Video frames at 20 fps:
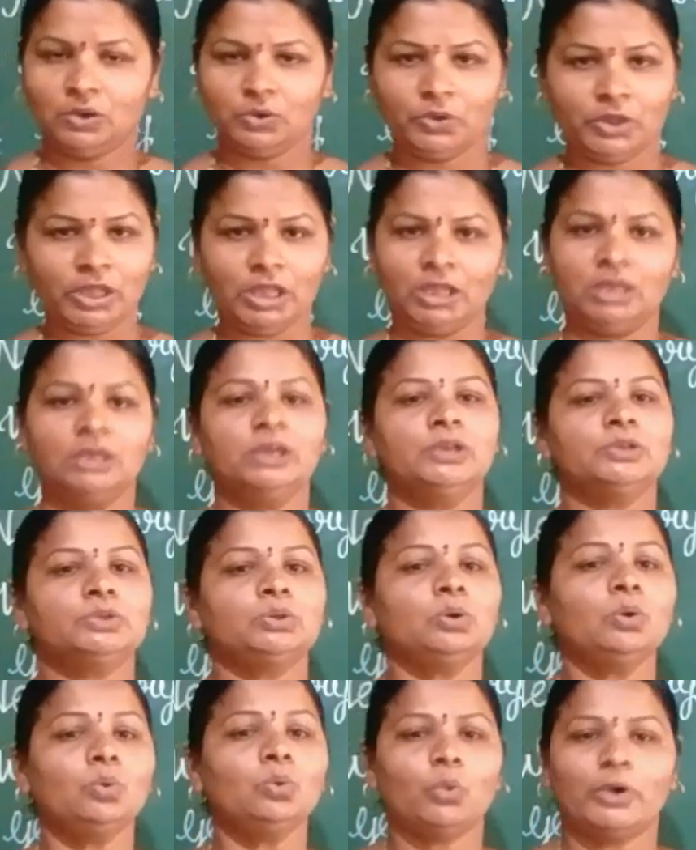Okay,
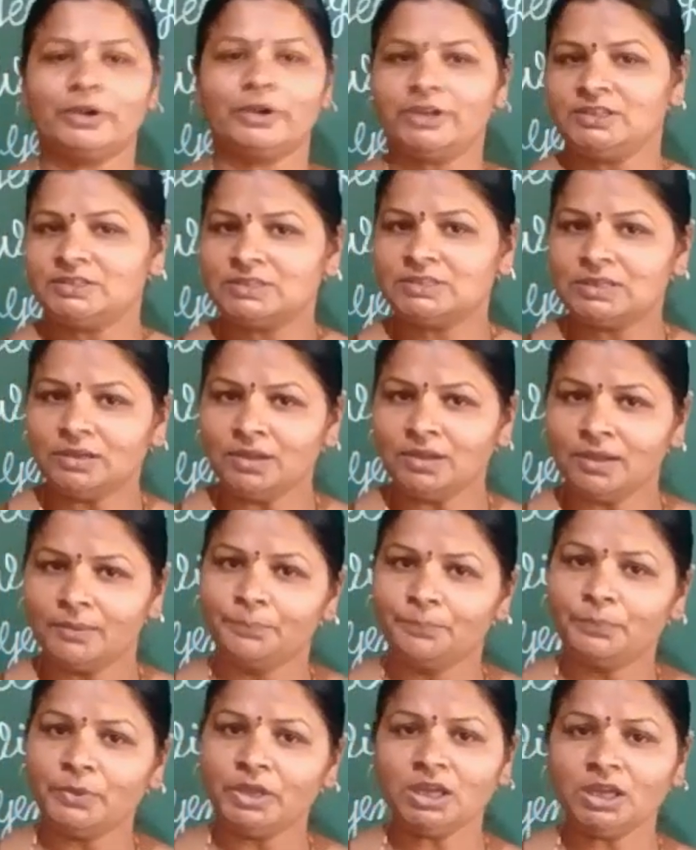so what is the
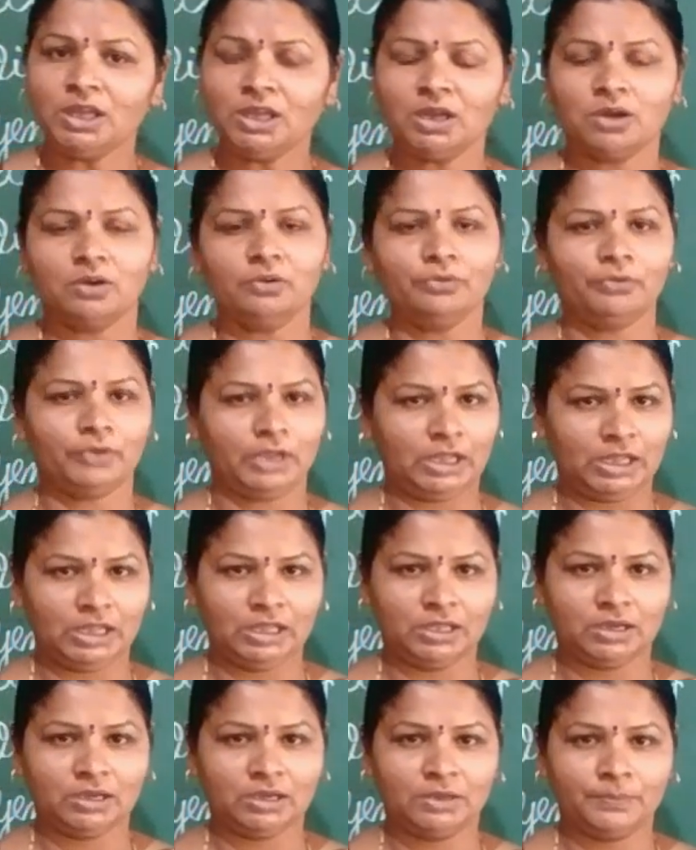meaning of
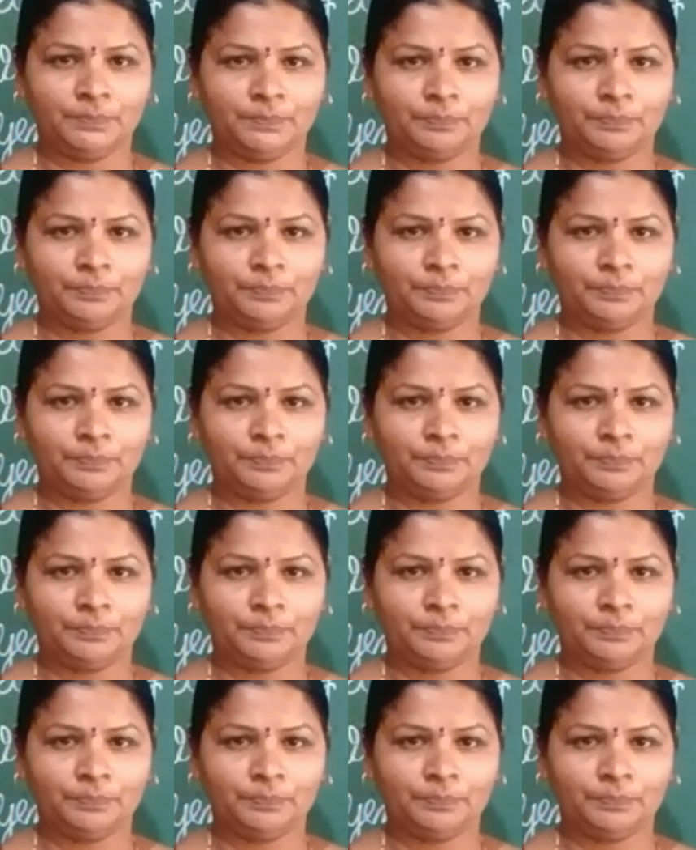air?